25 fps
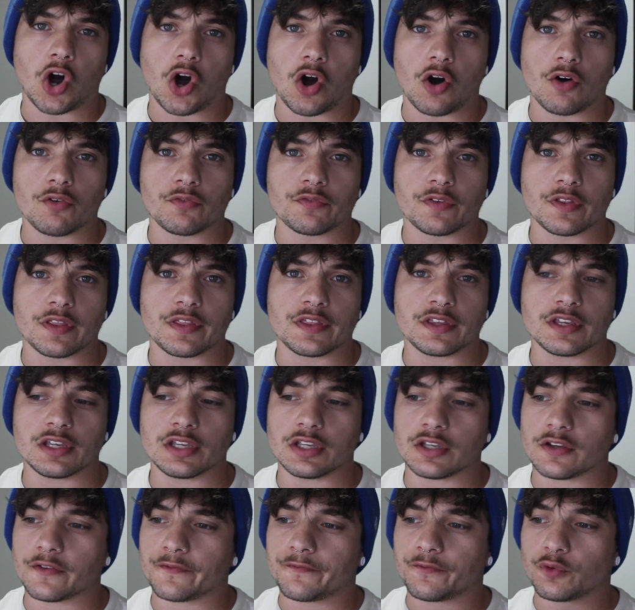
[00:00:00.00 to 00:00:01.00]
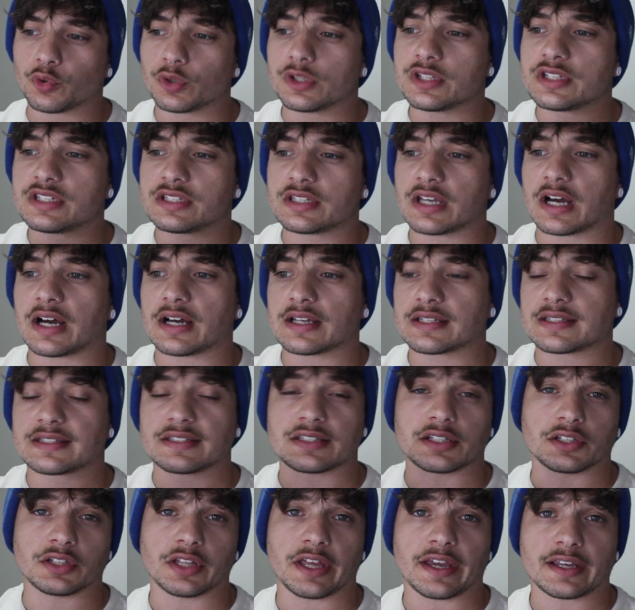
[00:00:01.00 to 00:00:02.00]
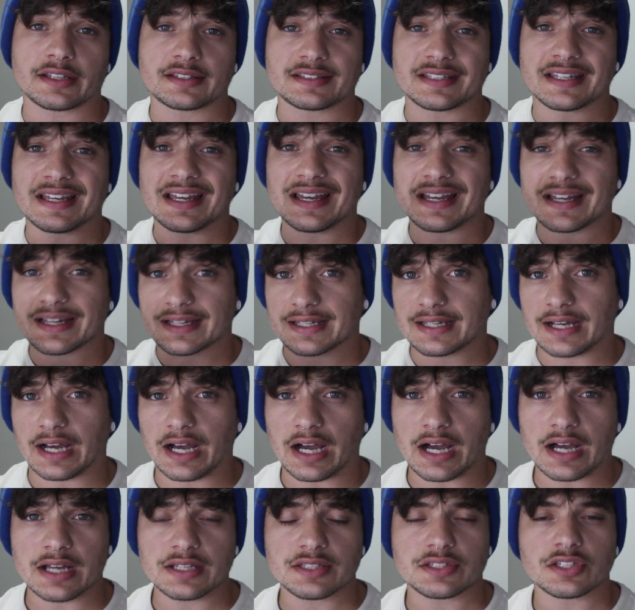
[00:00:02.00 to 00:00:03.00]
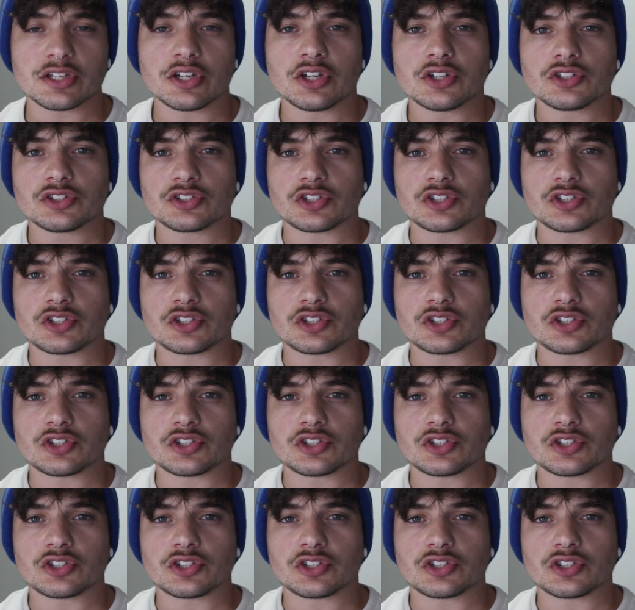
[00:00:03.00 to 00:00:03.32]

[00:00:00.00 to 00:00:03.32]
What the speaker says: of the Footy Stars Select cards.